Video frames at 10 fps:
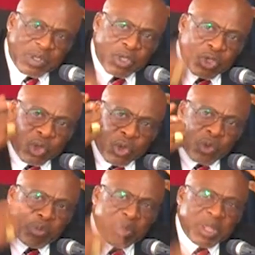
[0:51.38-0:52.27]

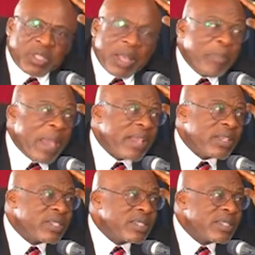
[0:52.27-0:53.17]
So Minister
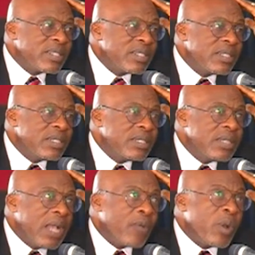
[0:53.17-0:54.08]

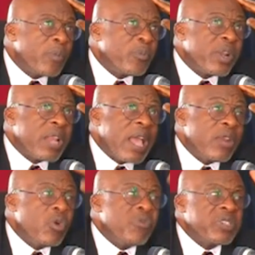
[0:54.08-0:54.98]
Banks at one point had
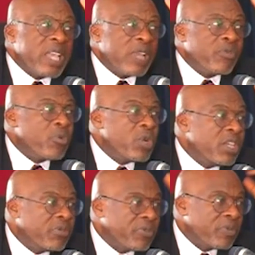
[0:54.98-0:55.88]
the oversight for
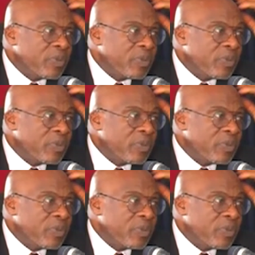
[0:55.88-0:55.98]
relief.